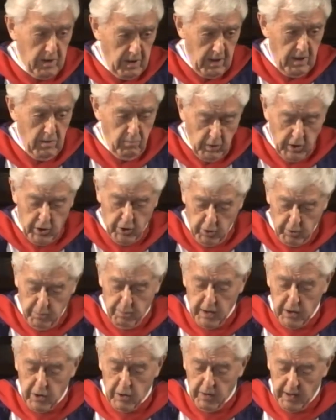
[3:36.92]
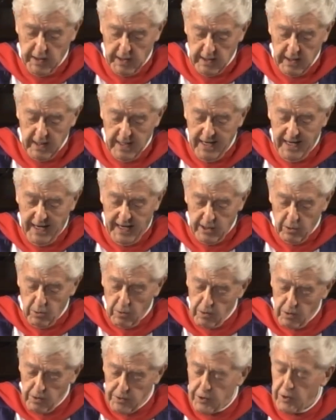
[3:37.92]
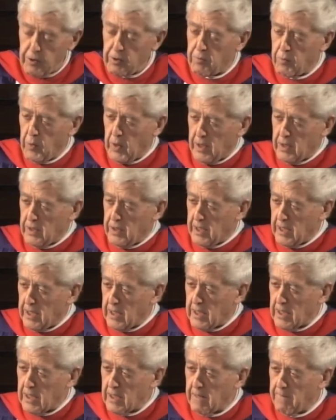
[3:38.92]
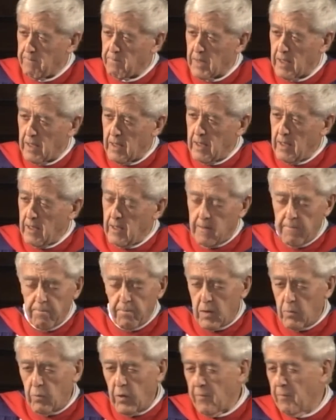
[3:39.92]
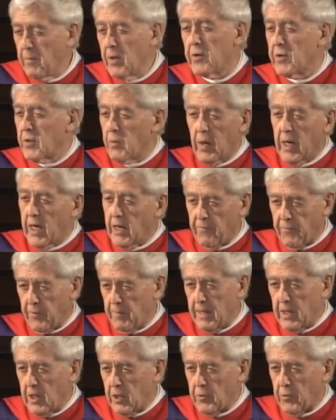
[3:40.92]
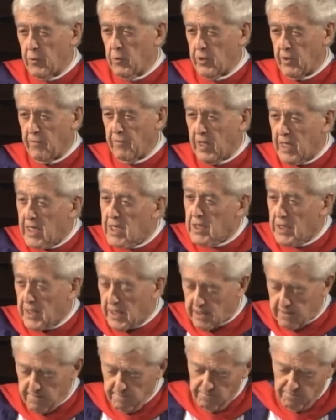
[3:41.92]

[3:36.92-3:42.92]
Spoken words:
we should be doing, and all too quickly we've moved away from any thought of healing.